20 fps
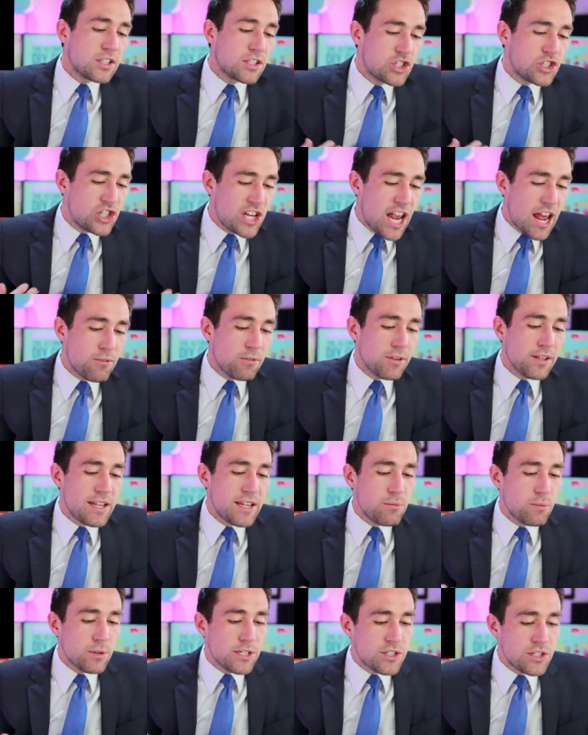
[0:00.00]

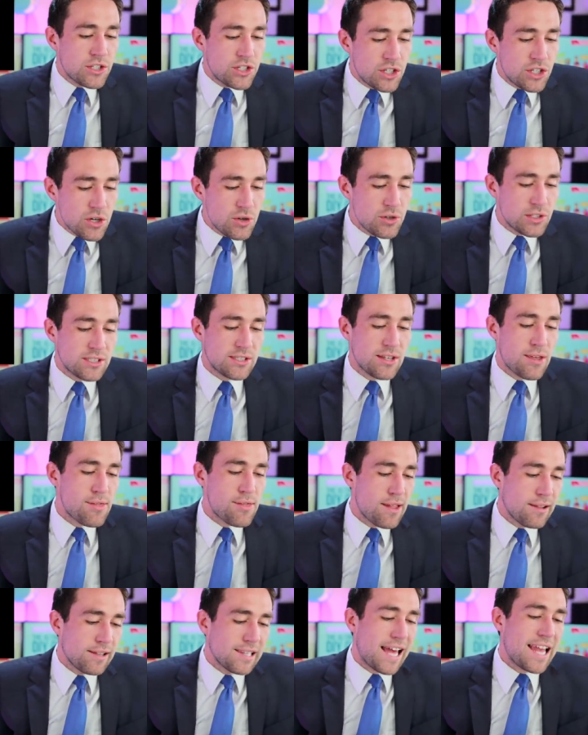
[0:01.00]
generally reduce
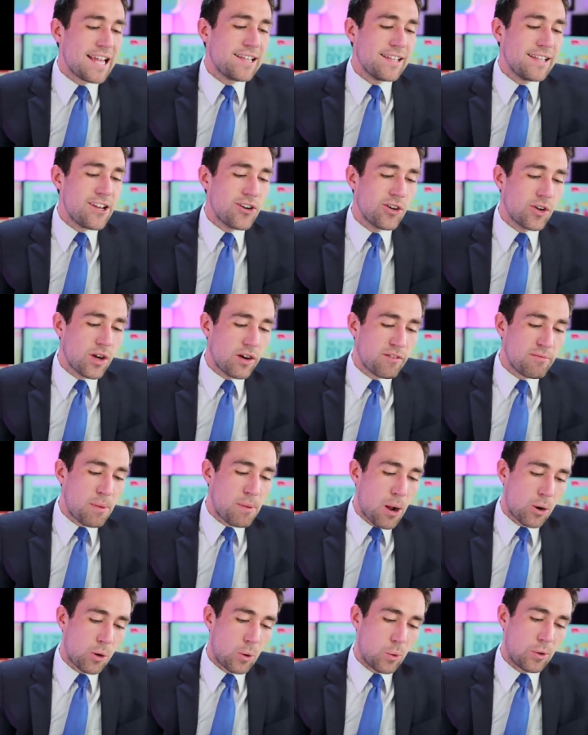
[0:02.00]
the likelihood of
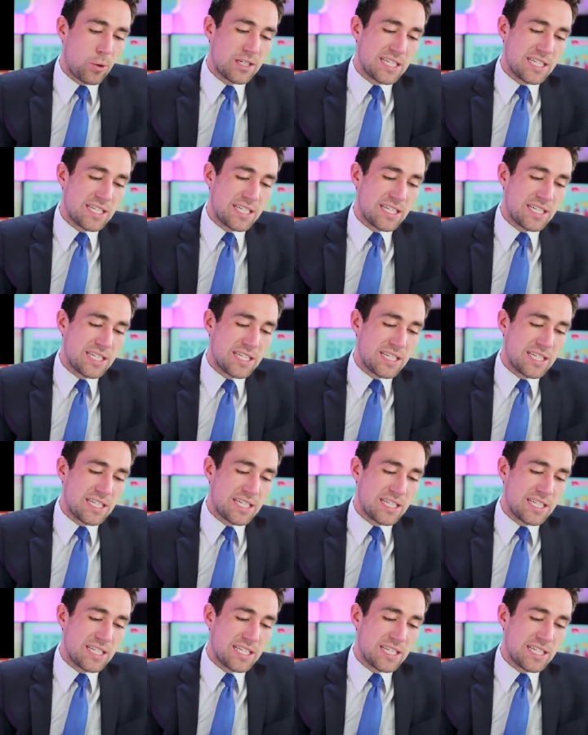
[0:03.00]
borrower